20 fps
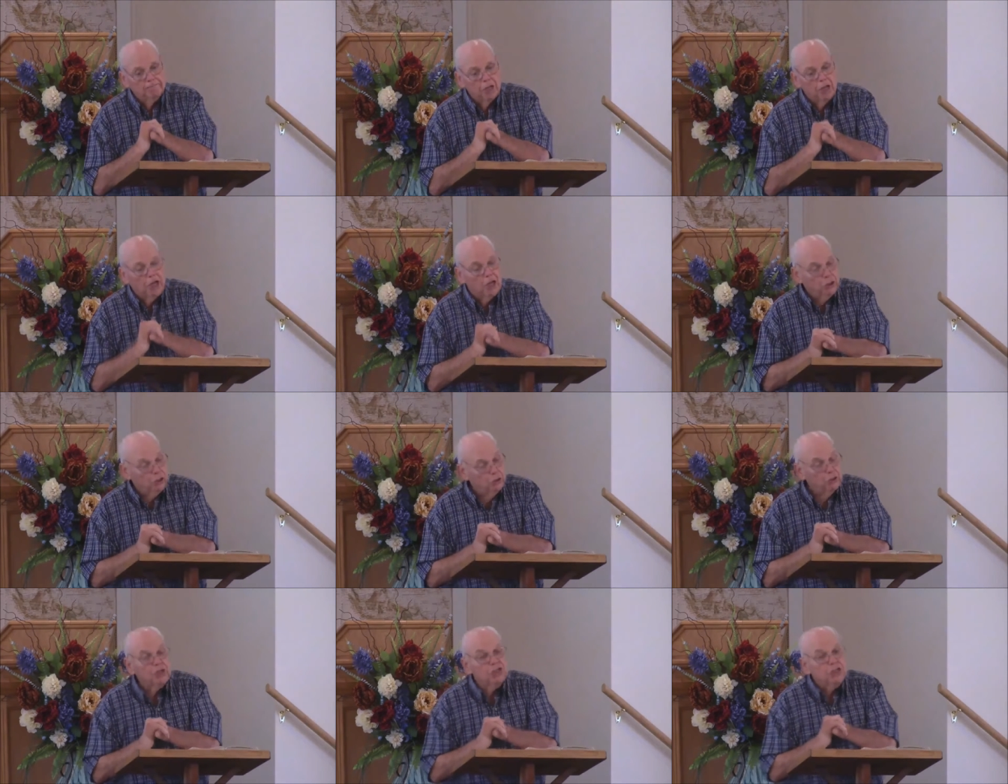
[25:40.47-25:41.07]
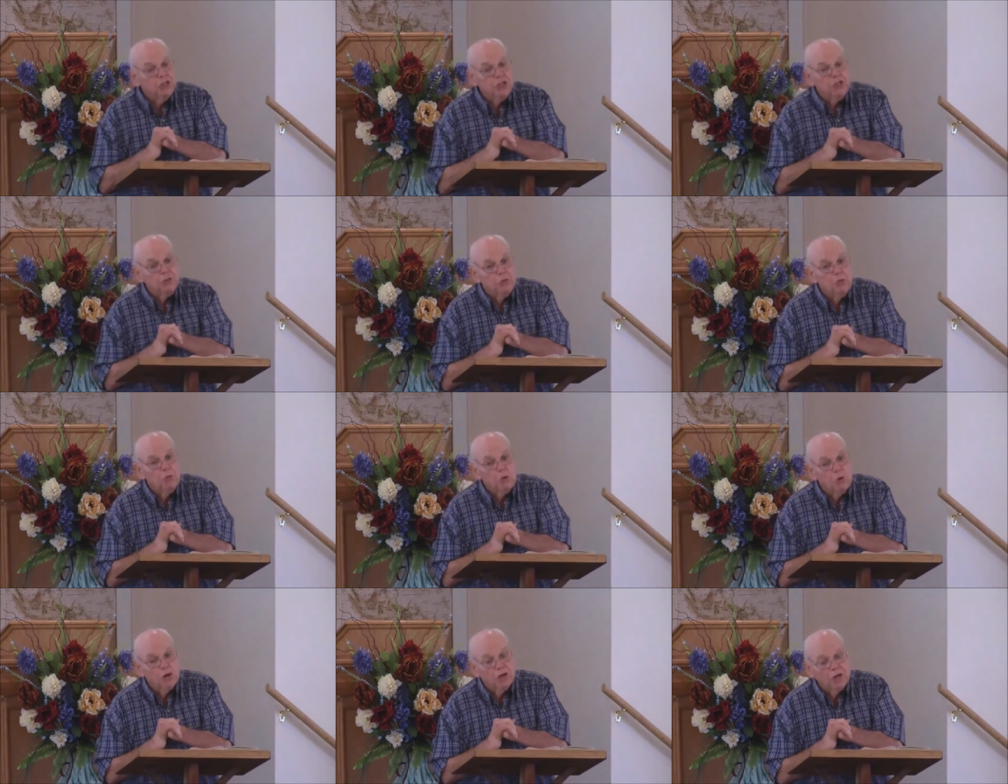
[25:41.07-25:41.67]
And you continue
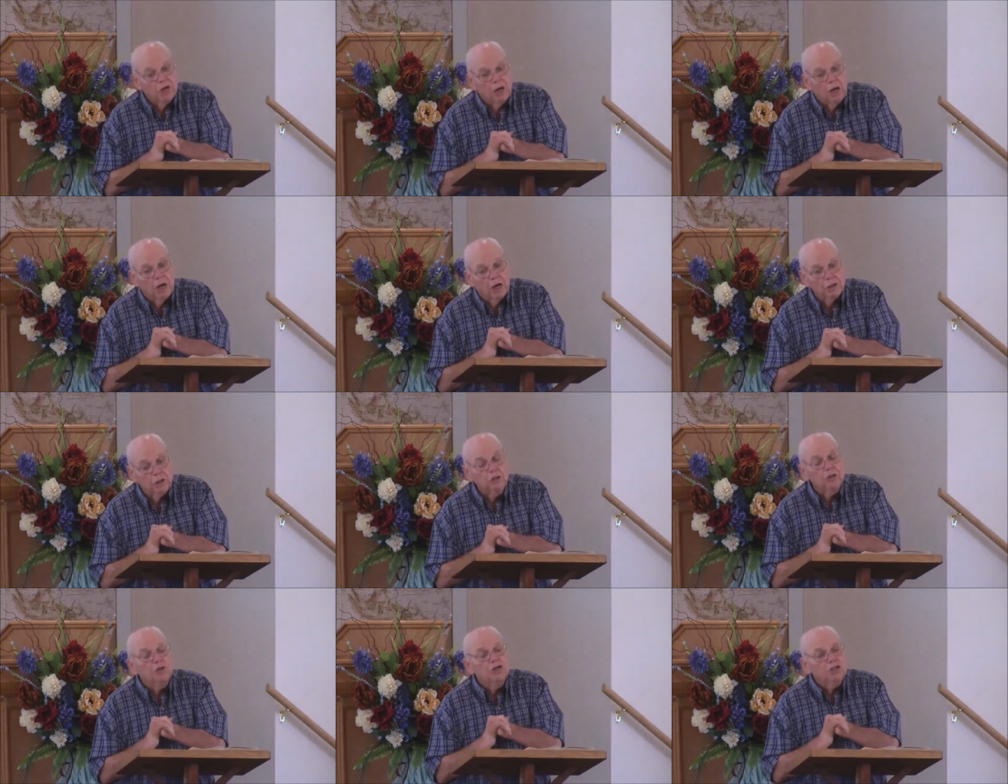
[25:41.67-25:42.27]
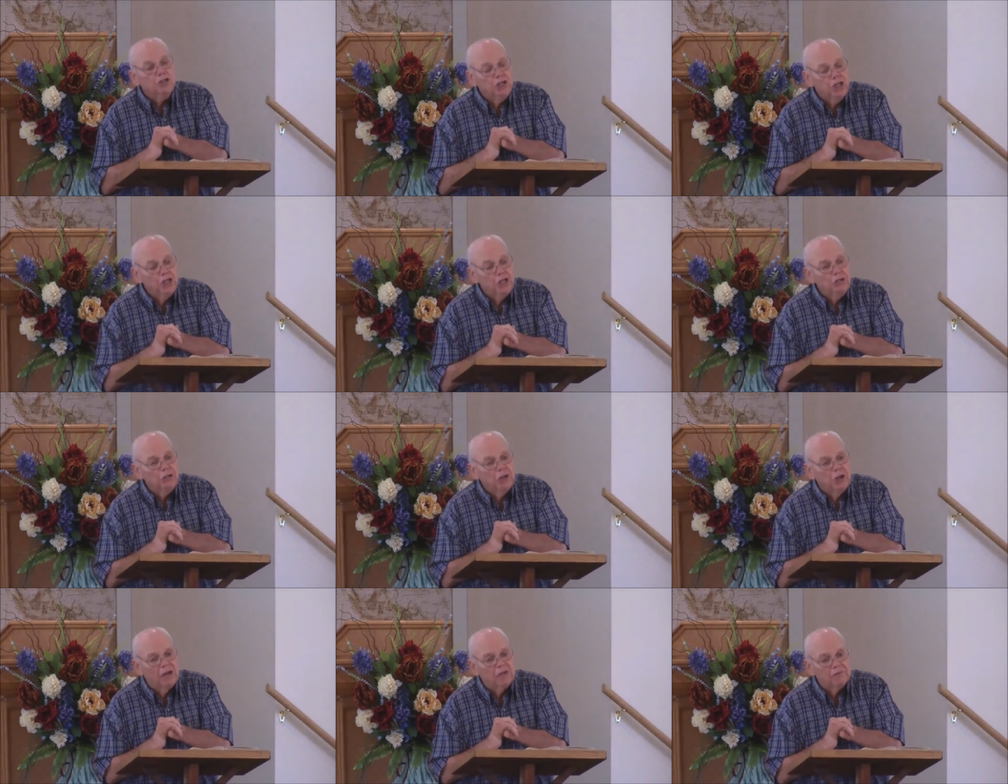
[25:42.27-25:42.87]
worrying God. You
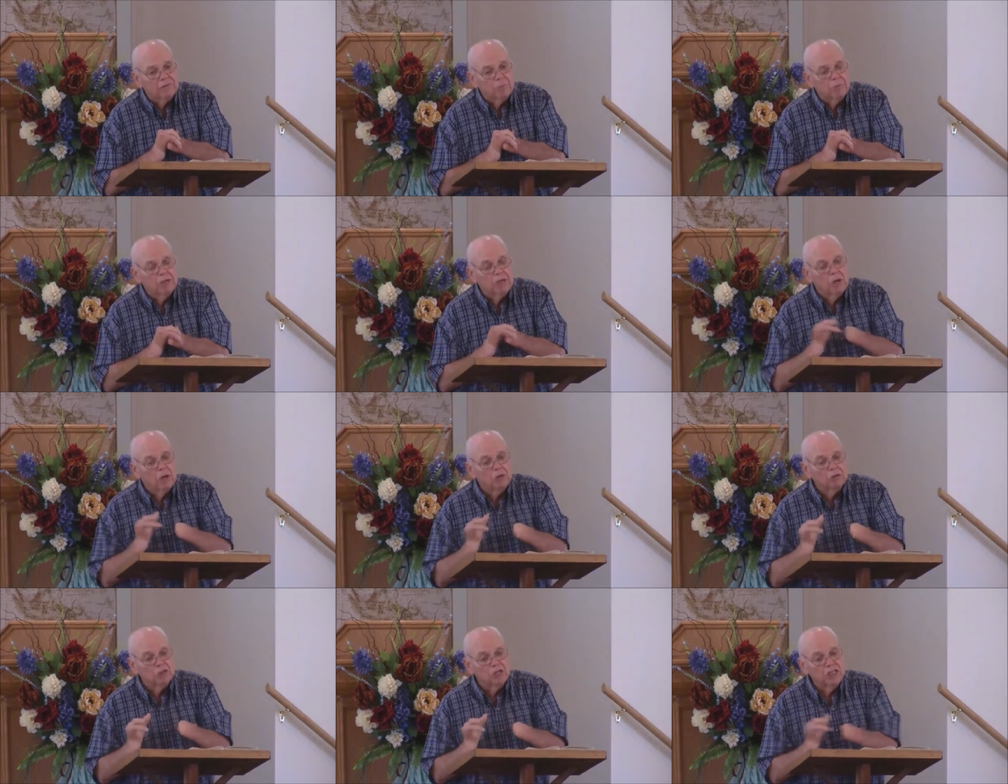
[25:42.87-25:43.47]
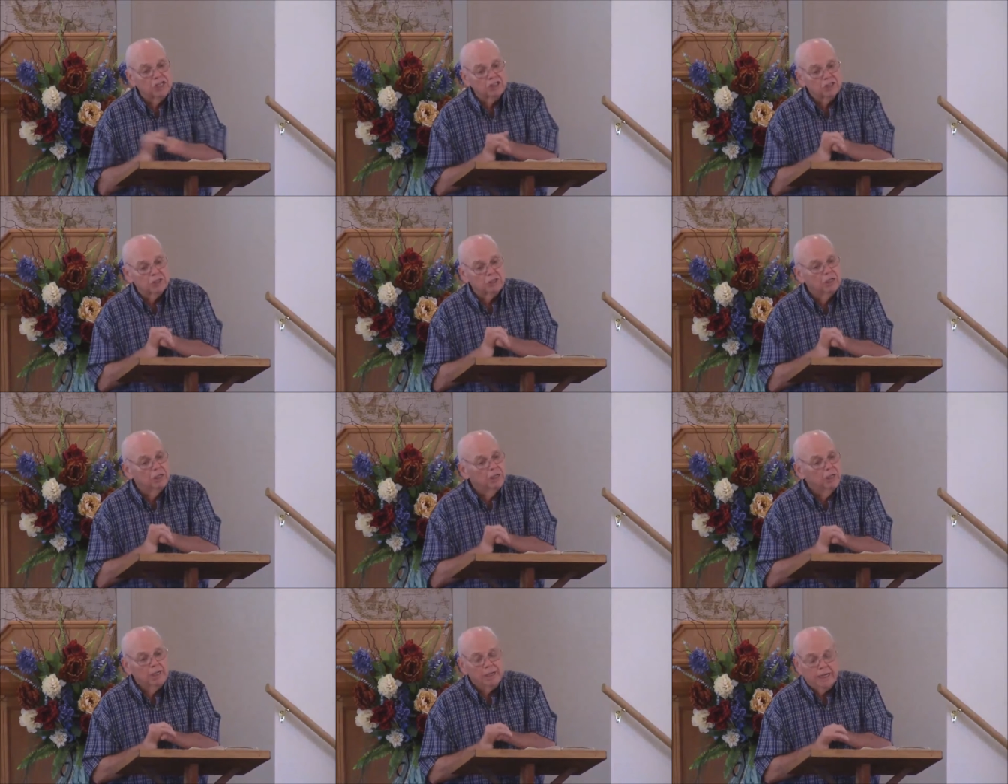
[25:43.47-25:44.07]
continue after Him, because listen,
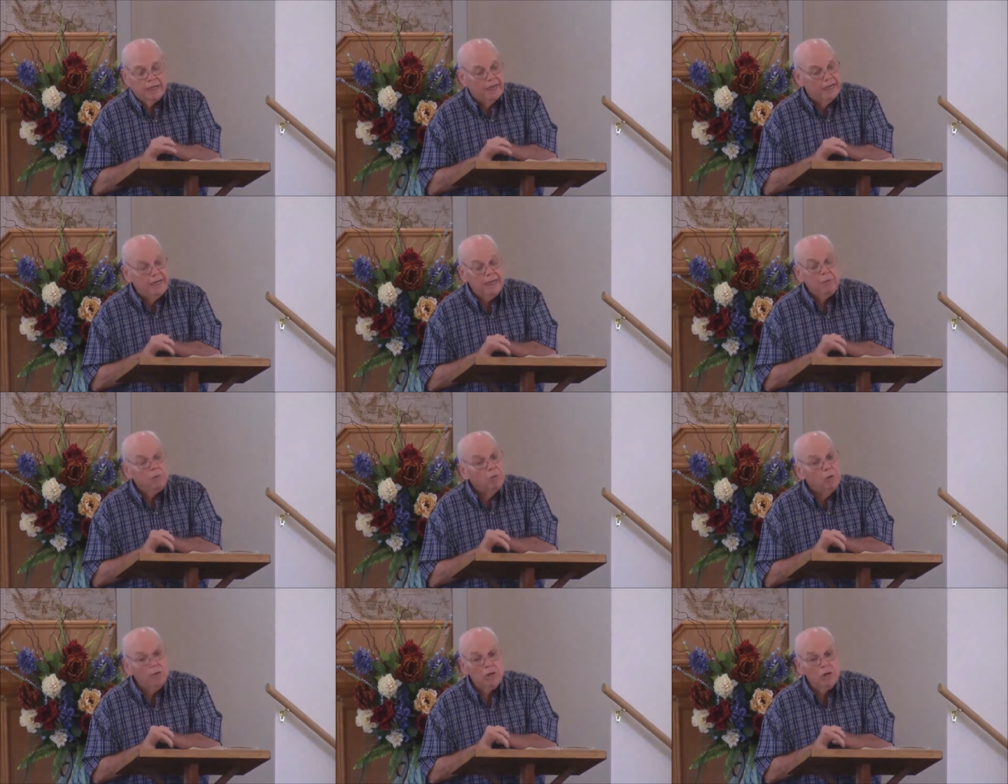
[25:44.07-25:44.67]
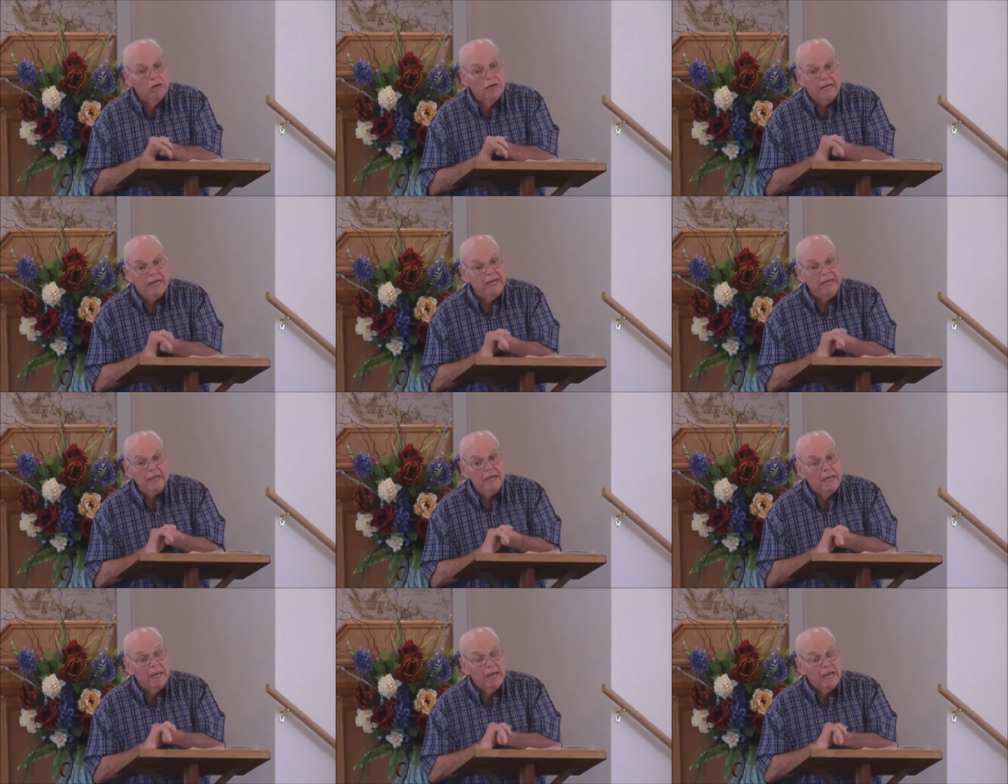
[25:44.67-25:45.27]
He will.
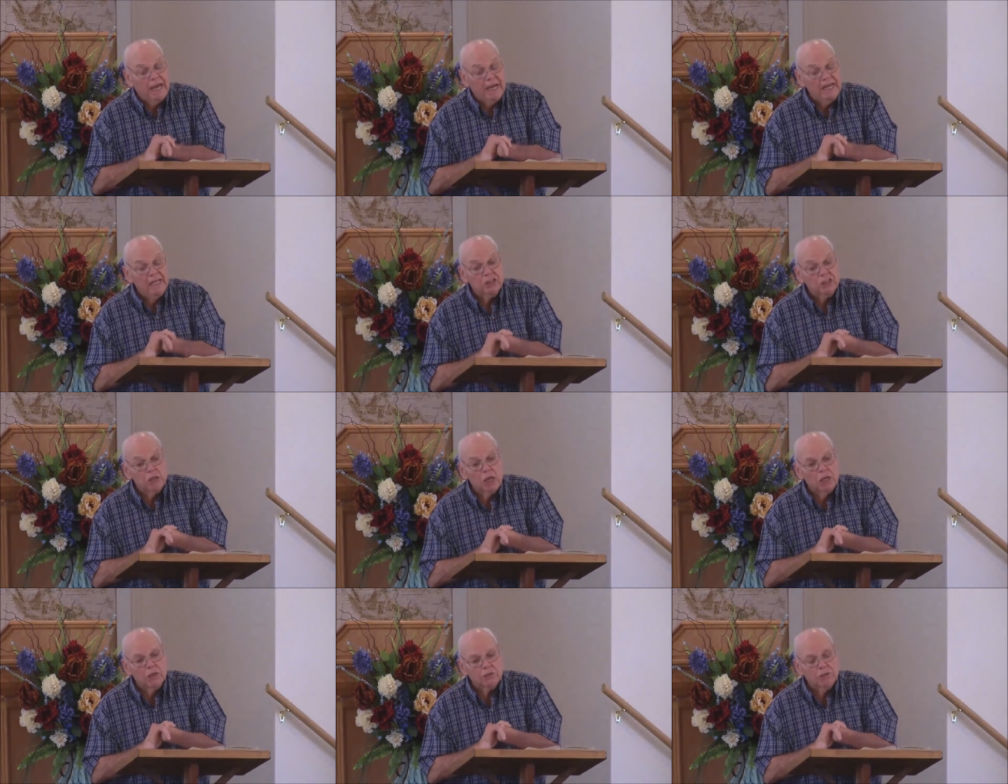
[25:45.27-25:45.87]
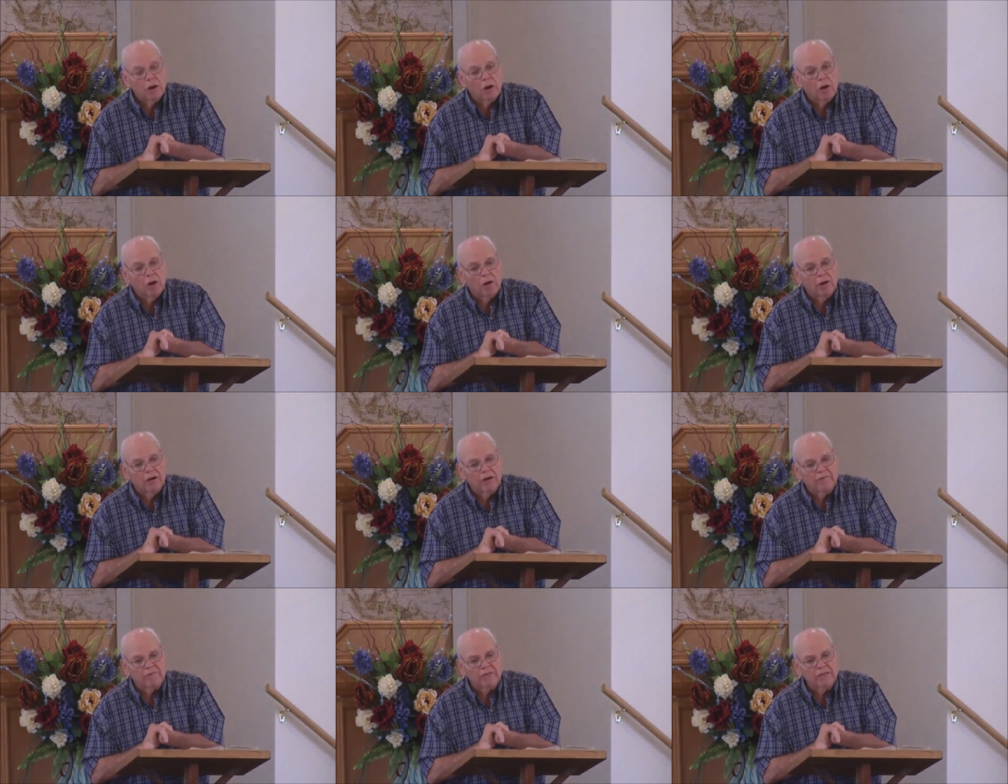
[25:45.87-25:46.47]
He's not tired
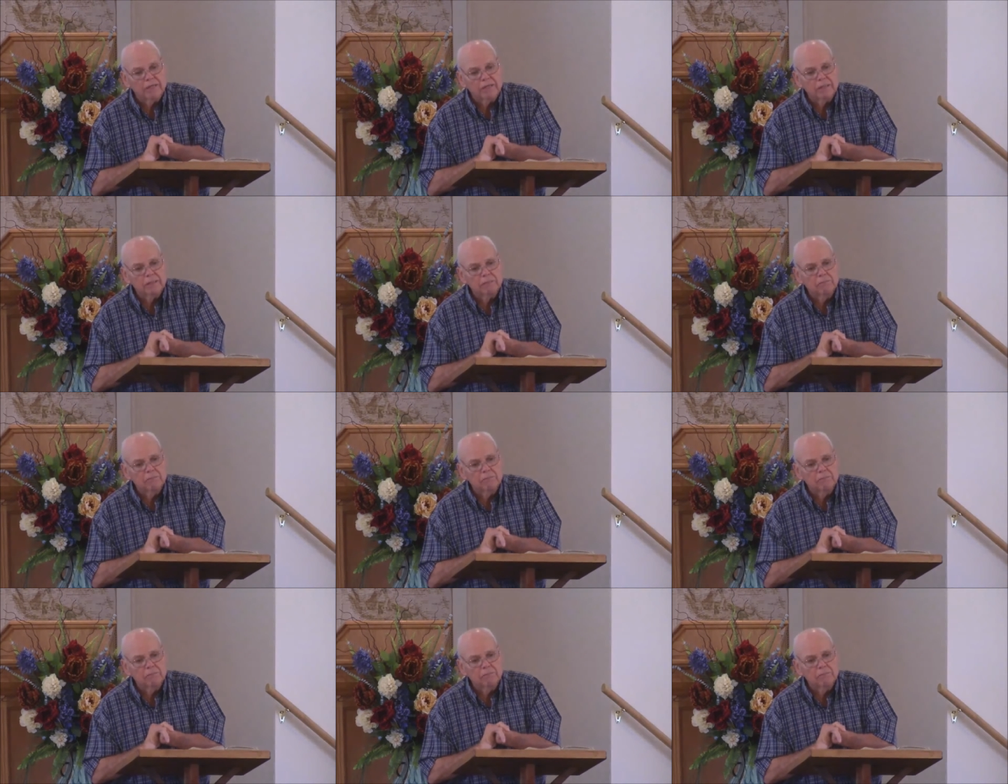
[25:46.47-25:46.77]
of it.